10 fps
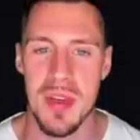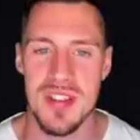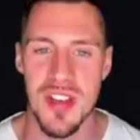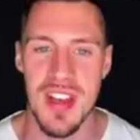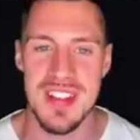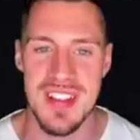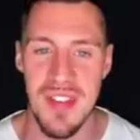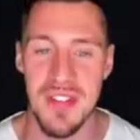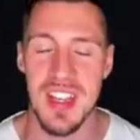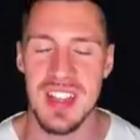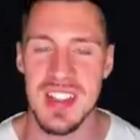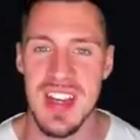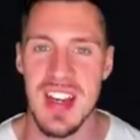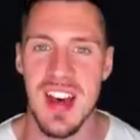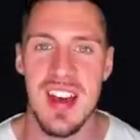So he's definitely a
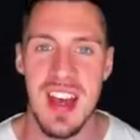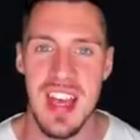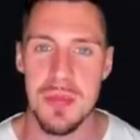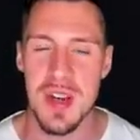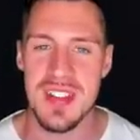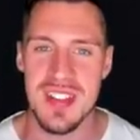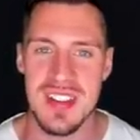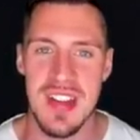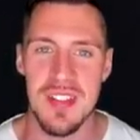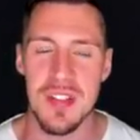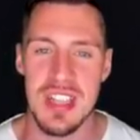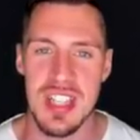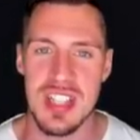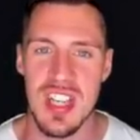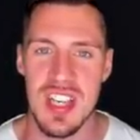contender. He brings a level of
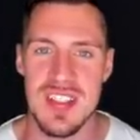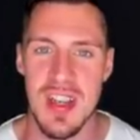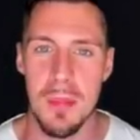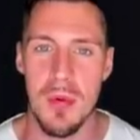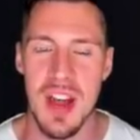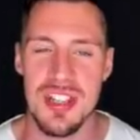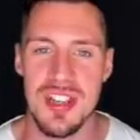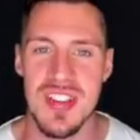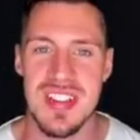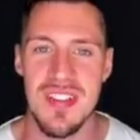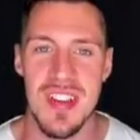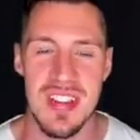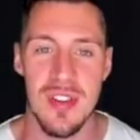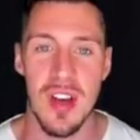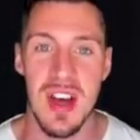conditioning and separation that some of these other
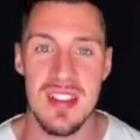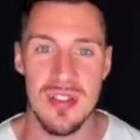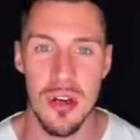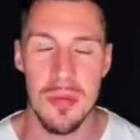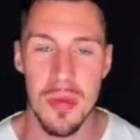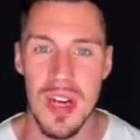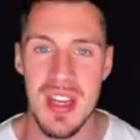guys don't bring.